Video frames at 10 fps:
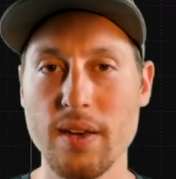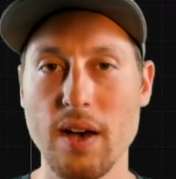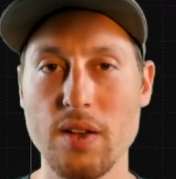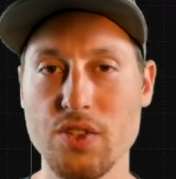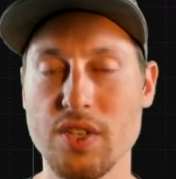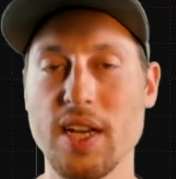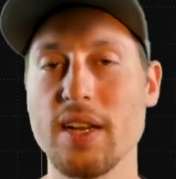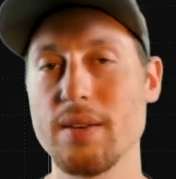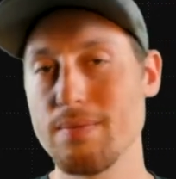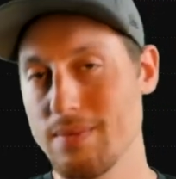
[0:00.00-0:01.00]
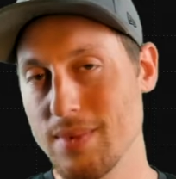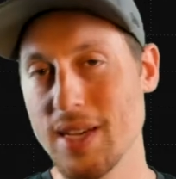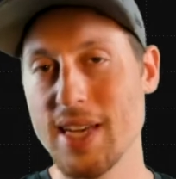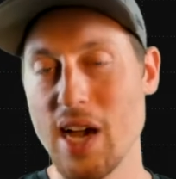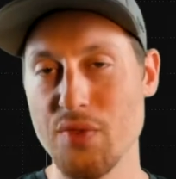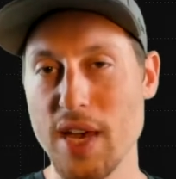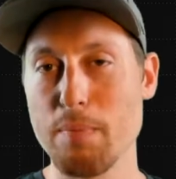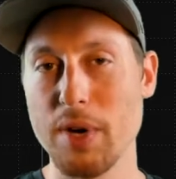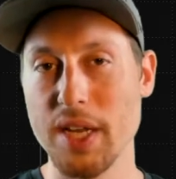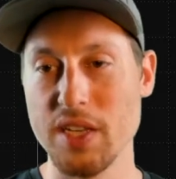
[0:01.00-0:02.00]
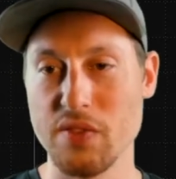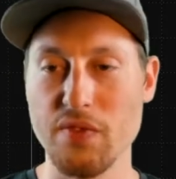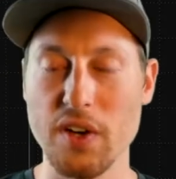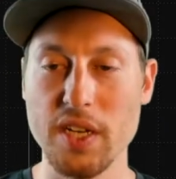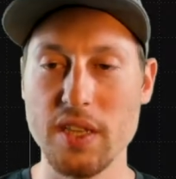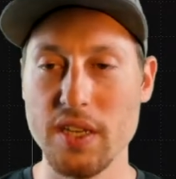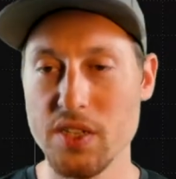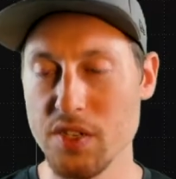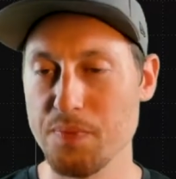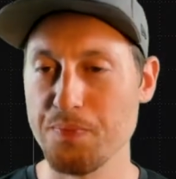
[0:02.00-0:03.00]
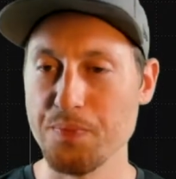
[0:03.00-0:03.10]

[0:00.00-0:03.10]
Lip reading: I'll just kind of count that money as funding this.